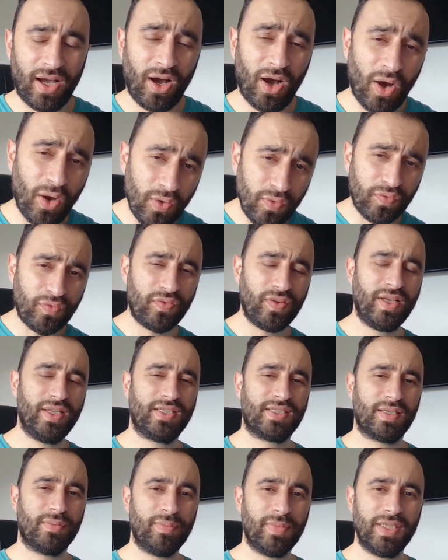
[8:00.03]
hopefully
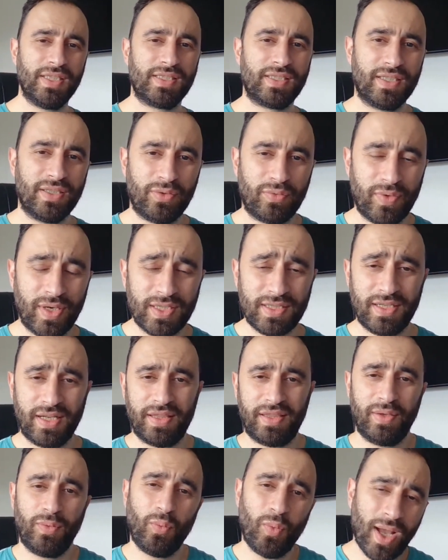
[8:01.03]
somebody's going to resonate
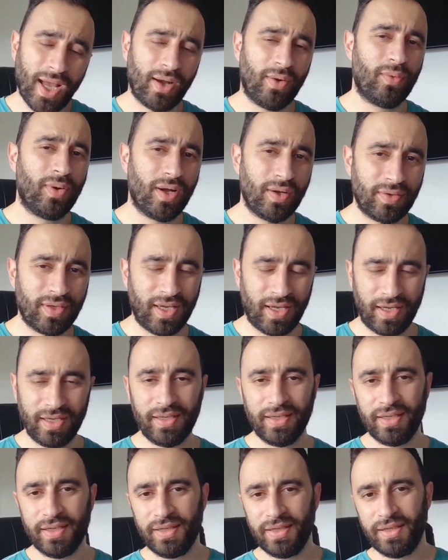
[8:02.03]
and think, wow,
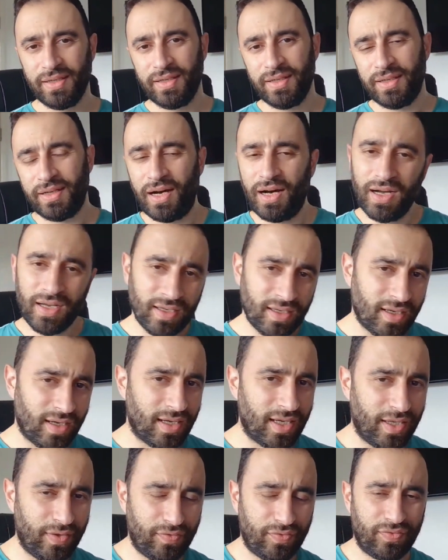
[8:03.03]
okay.
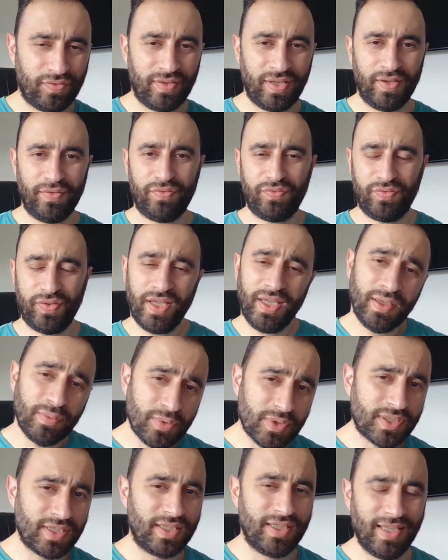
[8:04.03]
If he
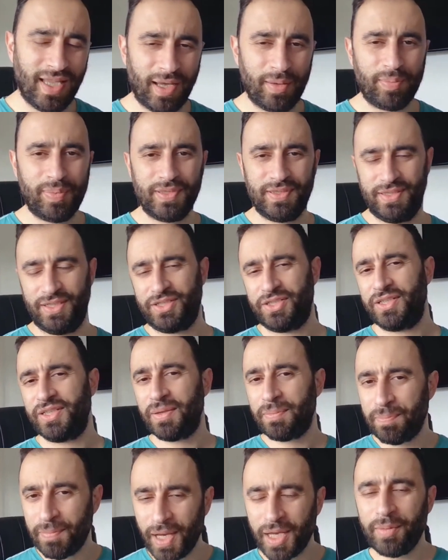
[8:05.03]
was in that position,
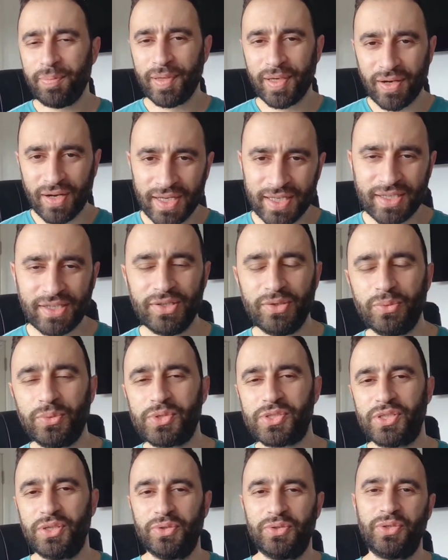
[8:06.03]
then maybe I can
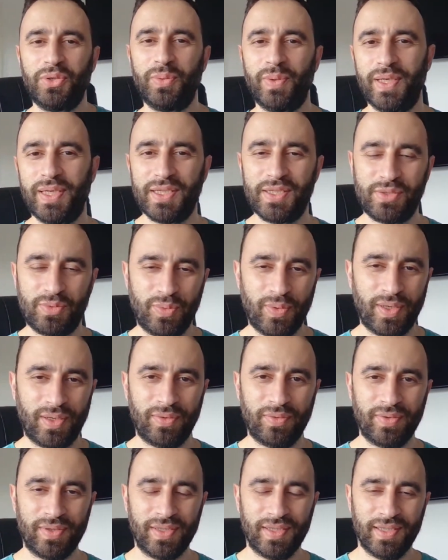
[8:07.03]
also do it as
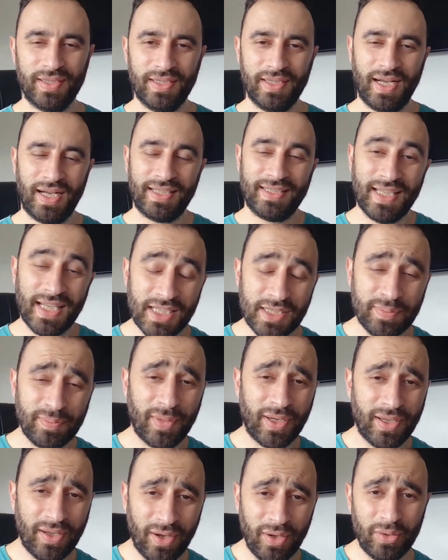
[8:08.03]
well. And that's
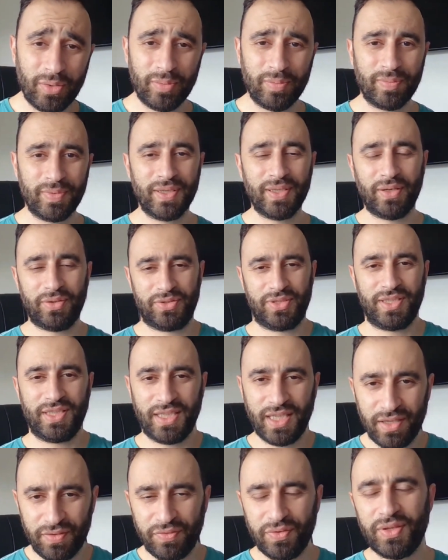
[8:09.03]
my hope, you know, to
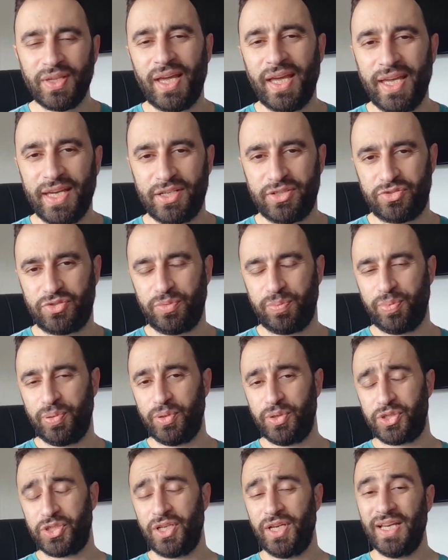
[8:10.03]
give you that extra
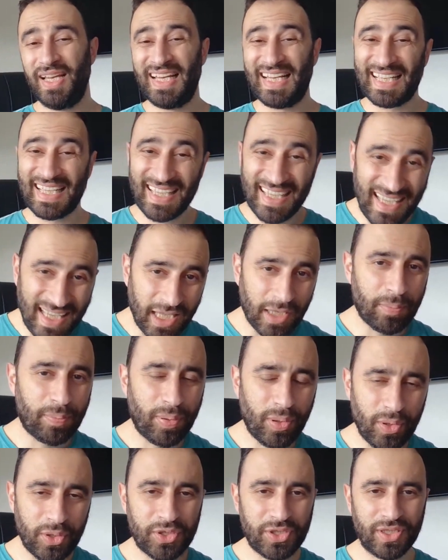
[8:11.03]
push. Keep
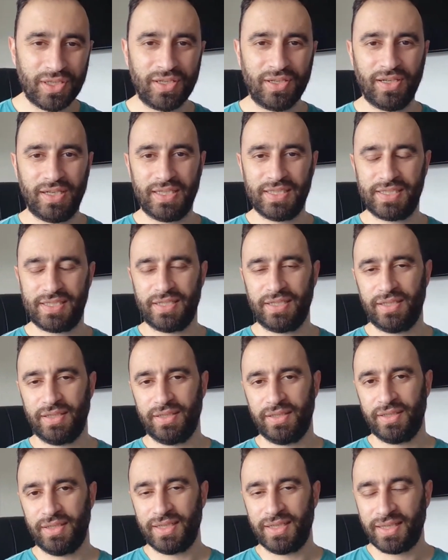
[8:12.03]
pushing, guys.
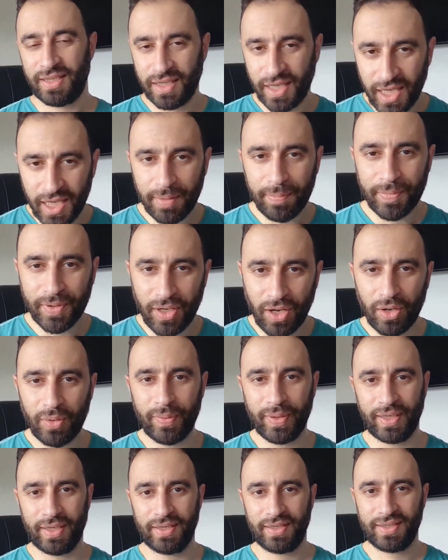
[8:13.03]
Keep
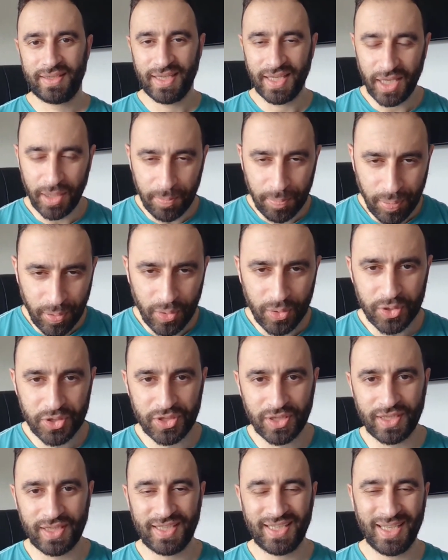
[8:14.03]
going. Keep
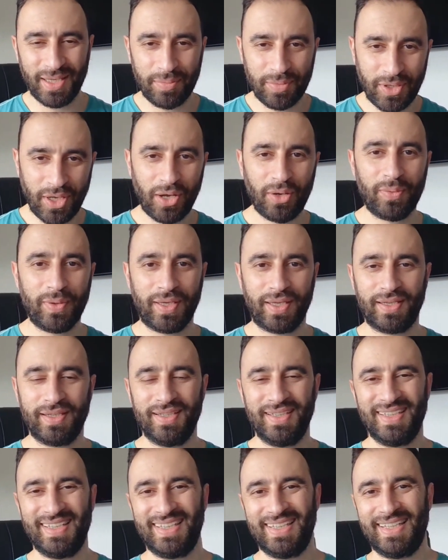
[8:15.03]
pushing. Keep going.
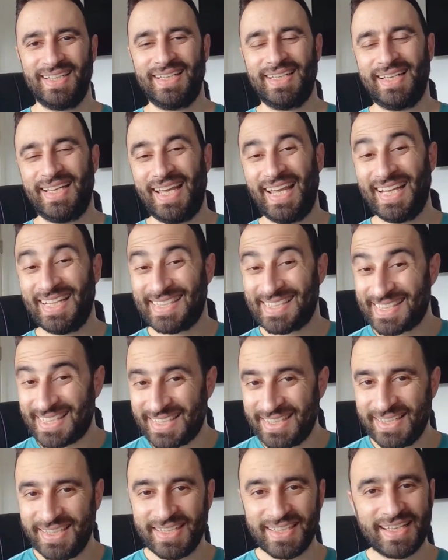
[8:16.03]
It's
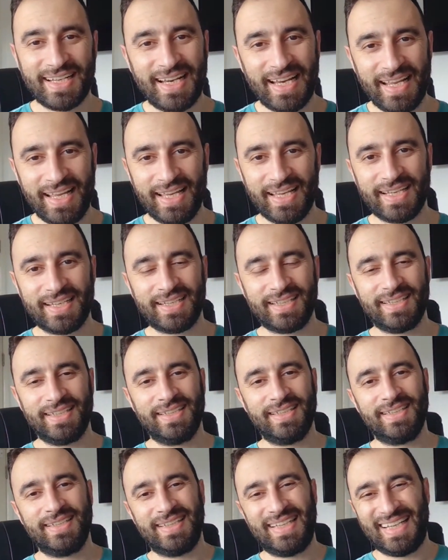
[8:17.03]
going to click.
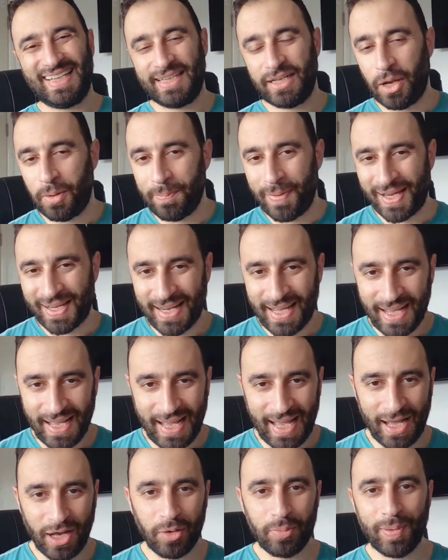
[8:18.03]
No matter
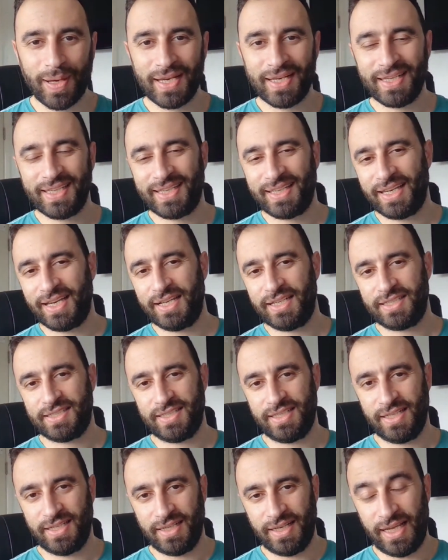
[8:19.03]
how bad it
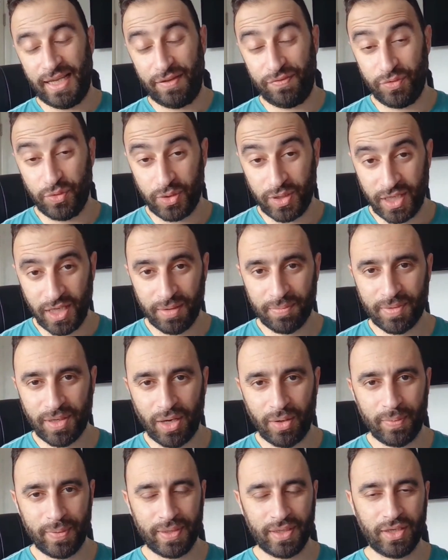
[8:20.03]
gets, if you keep
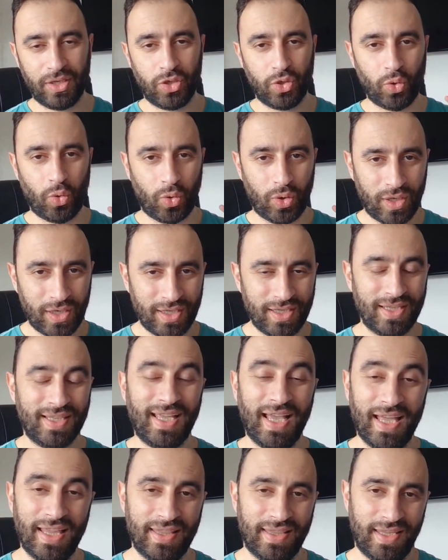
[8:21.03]
going, you're going to
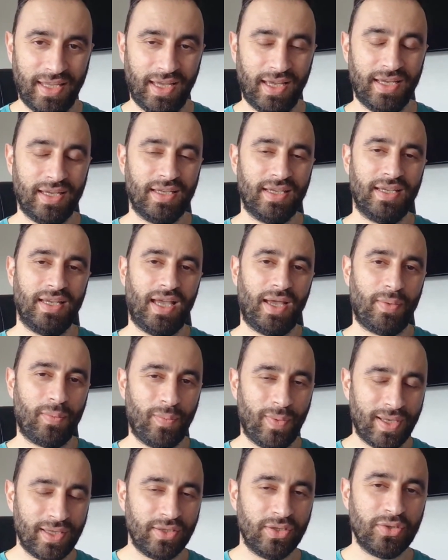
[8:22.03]
get there. And
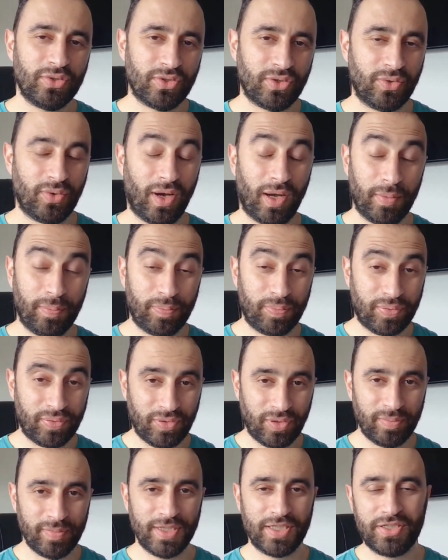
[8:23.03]
when you do, I
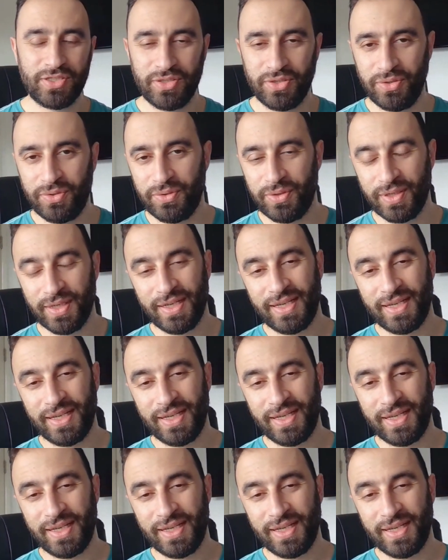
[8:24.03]
promise you,